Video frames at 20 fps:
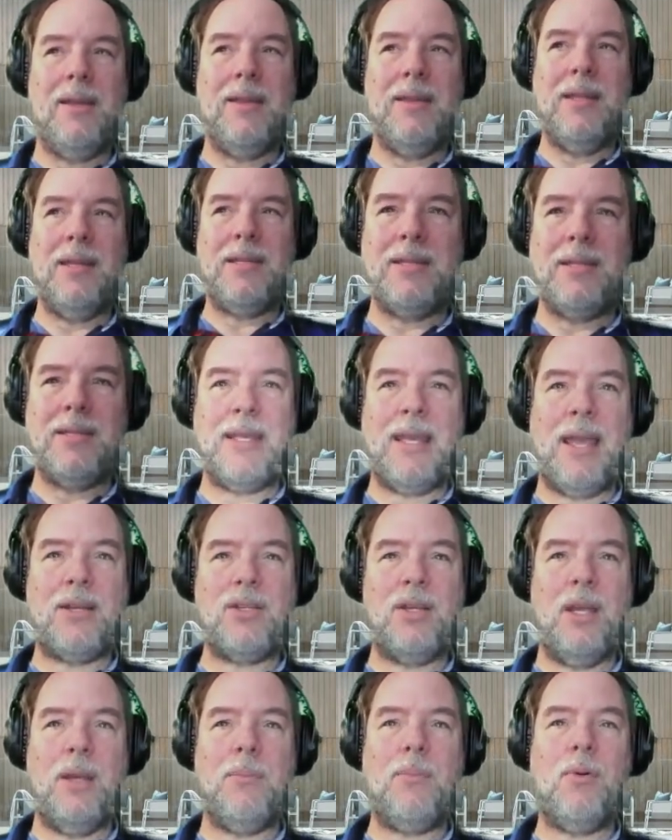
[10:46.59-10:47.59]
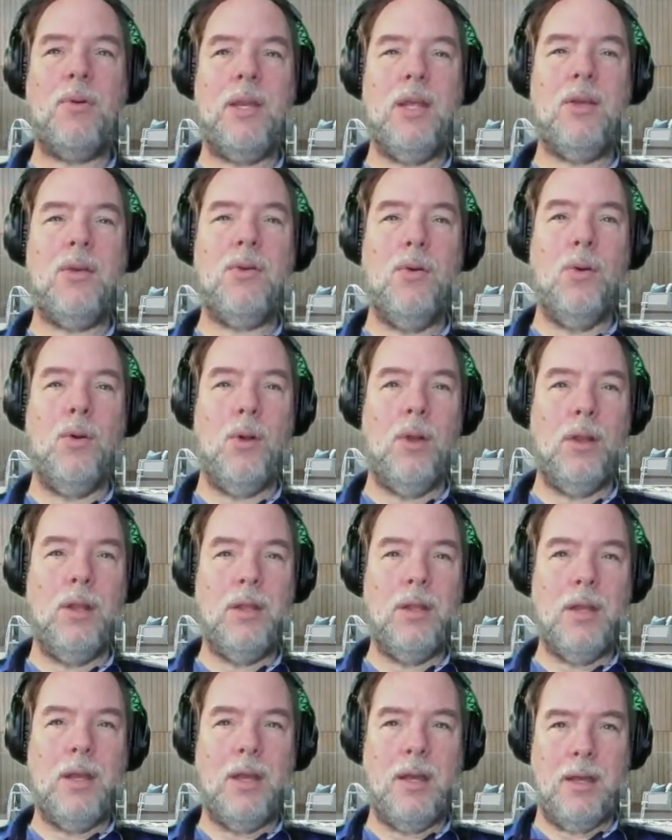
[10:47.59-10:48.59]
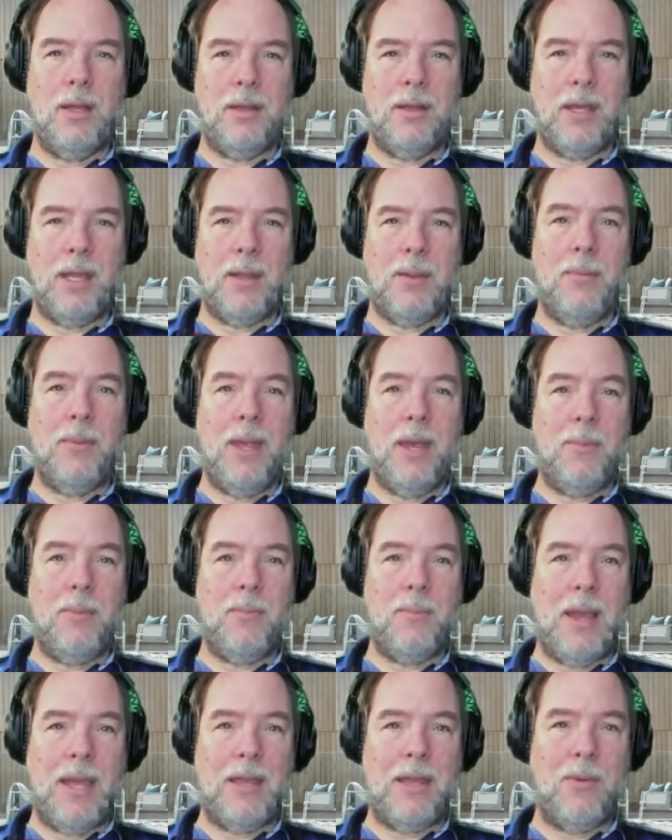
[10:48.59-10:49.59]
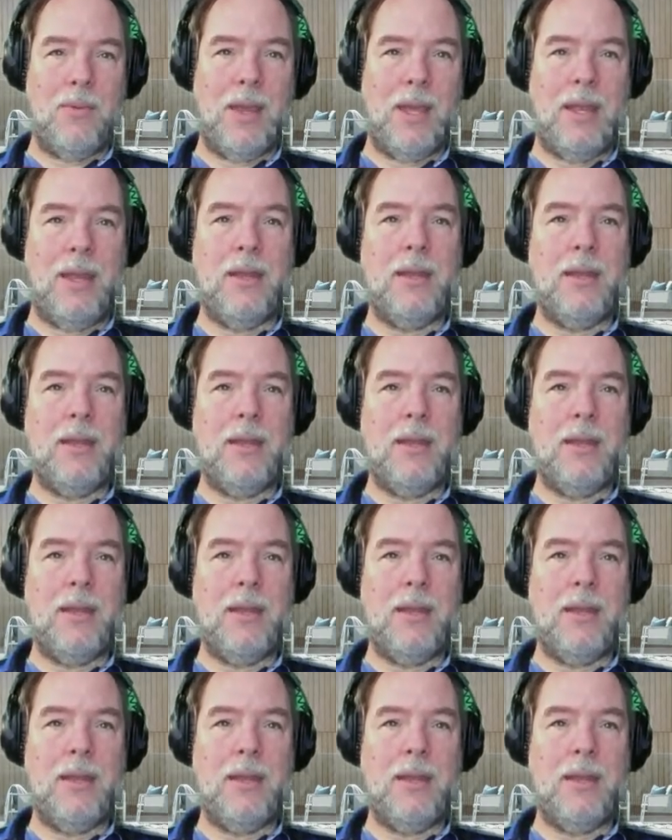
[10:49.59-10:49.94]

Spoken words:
this actually a pretty cool thing. And by the way,